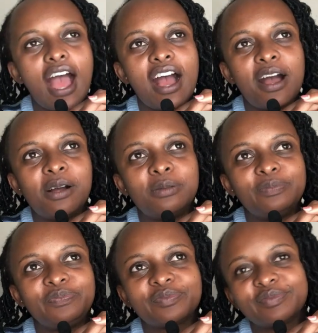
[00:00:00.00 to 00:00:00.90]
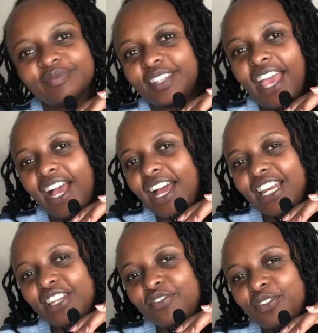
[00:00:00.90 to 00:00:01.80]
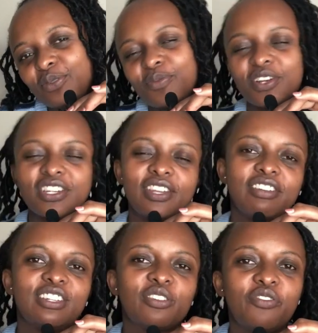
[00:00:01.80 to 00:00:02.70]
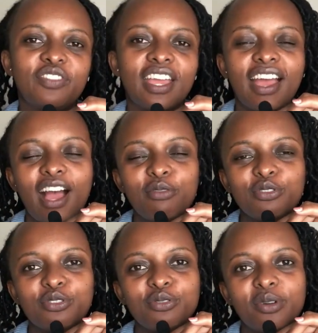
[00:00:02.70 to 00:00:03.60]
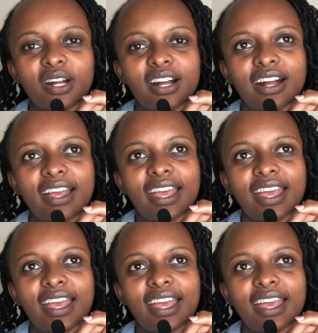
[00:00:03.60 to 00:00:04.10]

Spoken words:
Yeah, I'll leave you to watch the rest of the house tour.